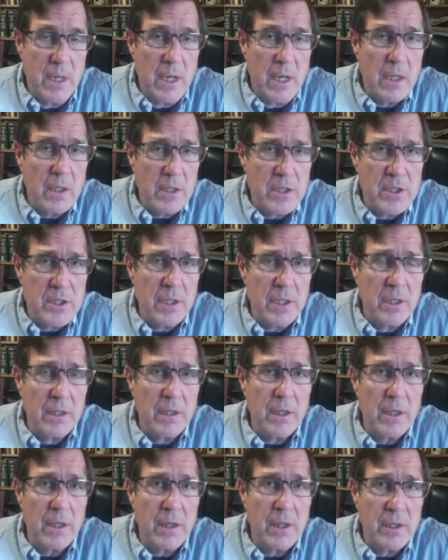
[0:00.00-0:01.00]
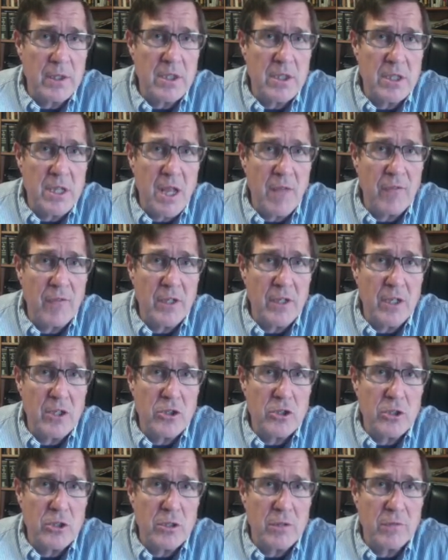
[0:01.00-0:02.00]
Consider this
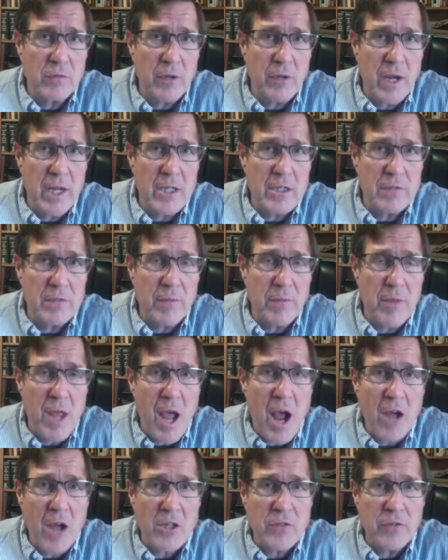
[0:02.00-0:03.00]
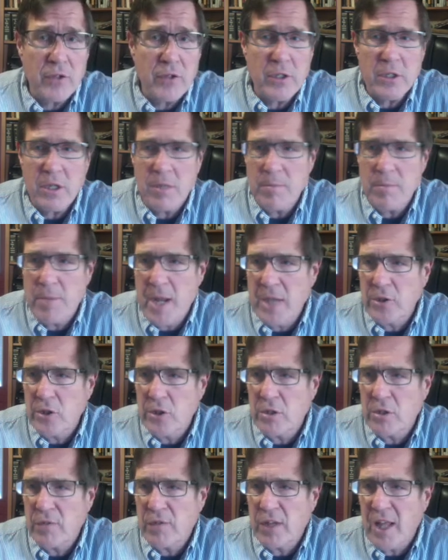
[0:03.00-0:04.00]
definition of rights from the Oxford
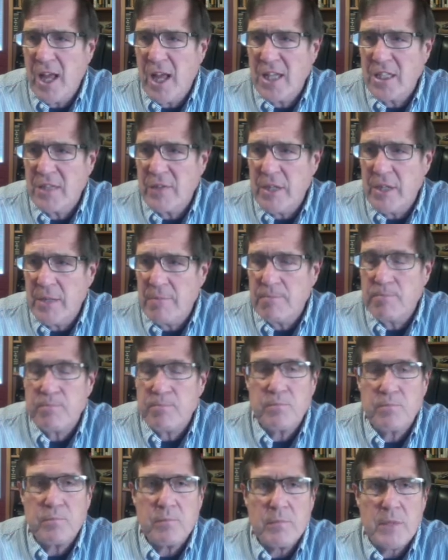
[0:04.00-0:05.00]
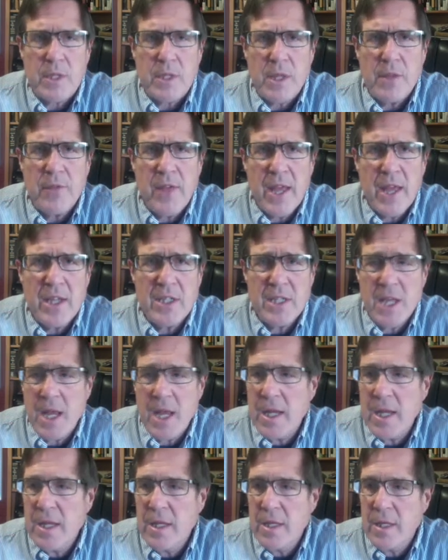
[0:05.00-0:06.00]
Companion to Philosophy. They
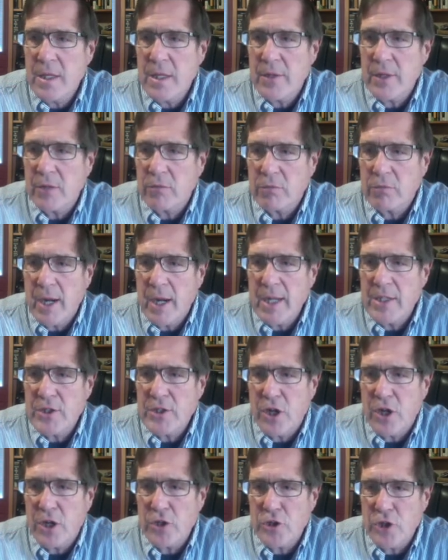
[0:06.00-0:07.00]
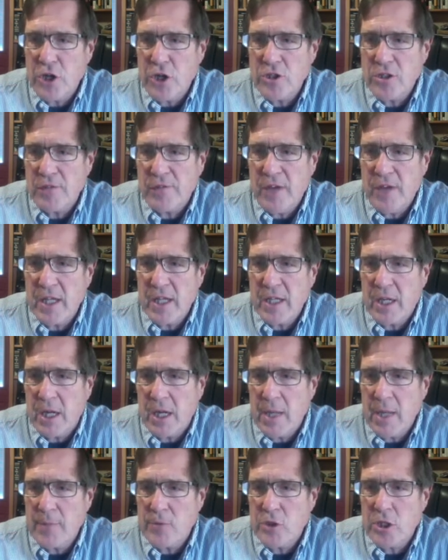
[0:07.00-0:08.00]
say that rights are justified
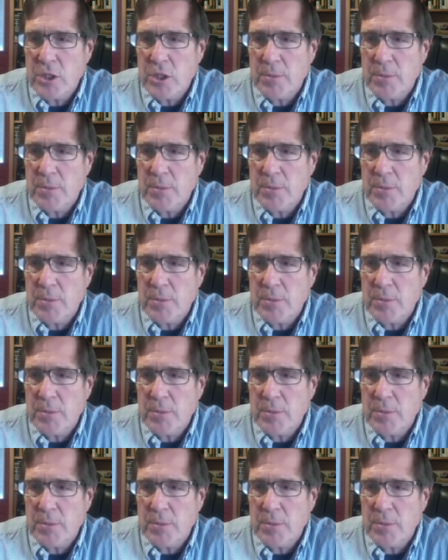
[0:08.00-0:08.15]
claims to the